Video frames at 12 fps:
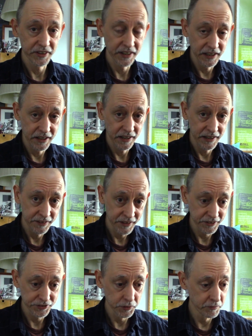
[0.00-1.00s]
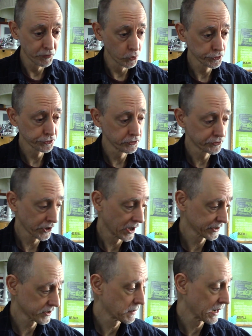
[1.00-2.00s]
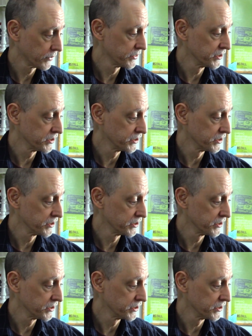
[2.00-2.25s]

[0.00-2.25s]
and I think some folks who've talked about